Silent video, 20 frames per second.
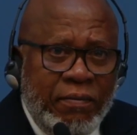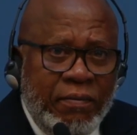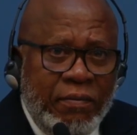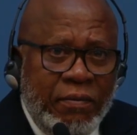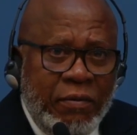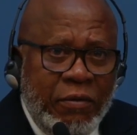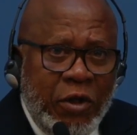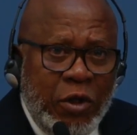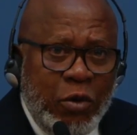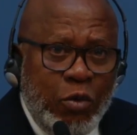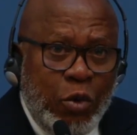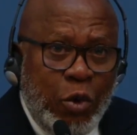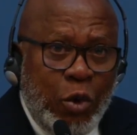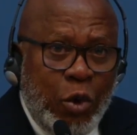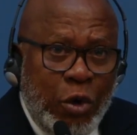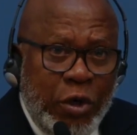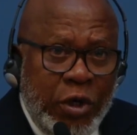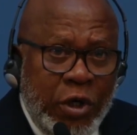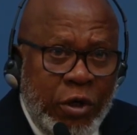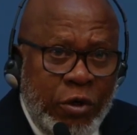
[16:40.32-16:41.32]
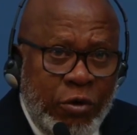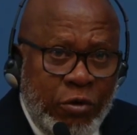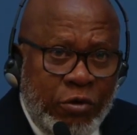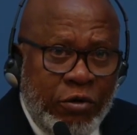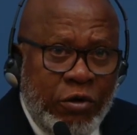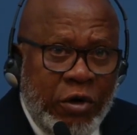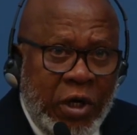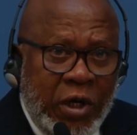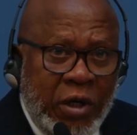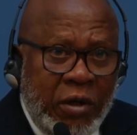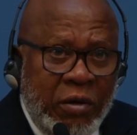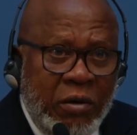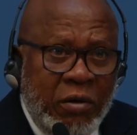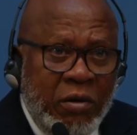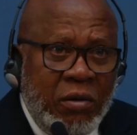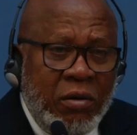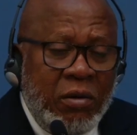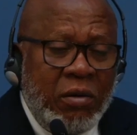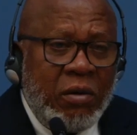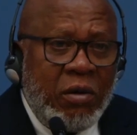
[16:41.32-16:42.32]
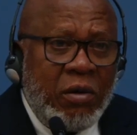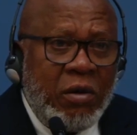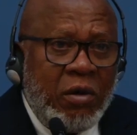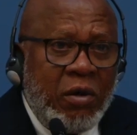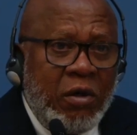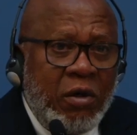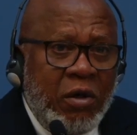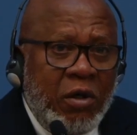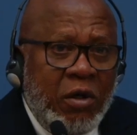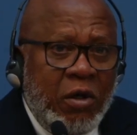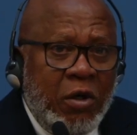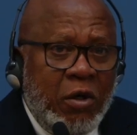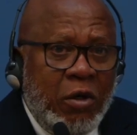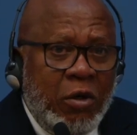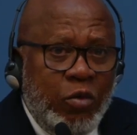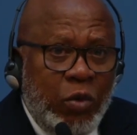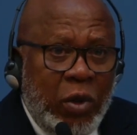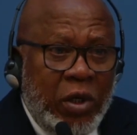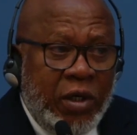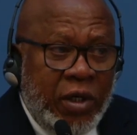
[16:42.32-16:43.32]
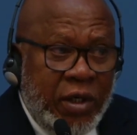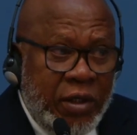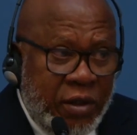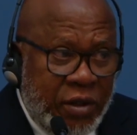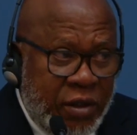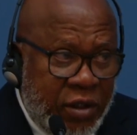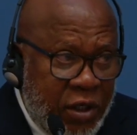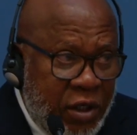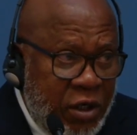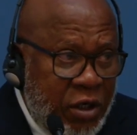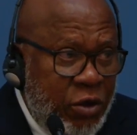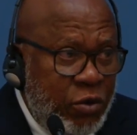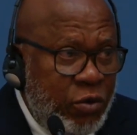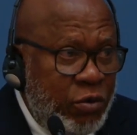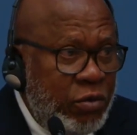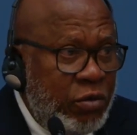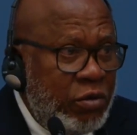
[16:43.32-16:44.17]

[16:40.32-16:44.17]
the war in Ukraine will continue